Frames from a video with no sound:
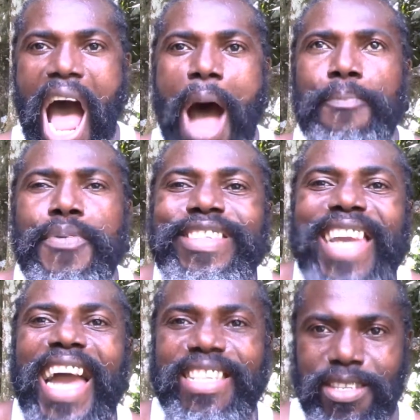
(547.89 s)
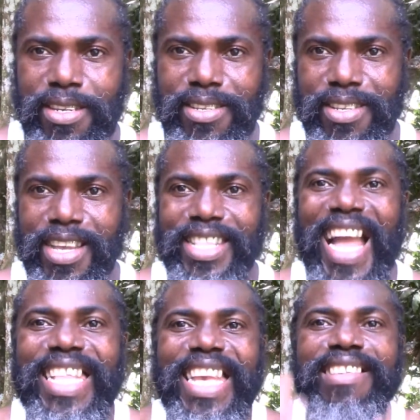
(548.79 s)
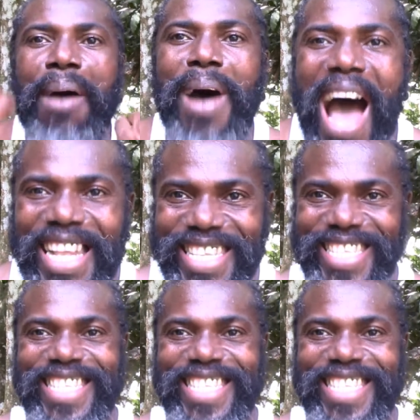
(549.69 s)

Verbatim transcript: and pretend that he's a man.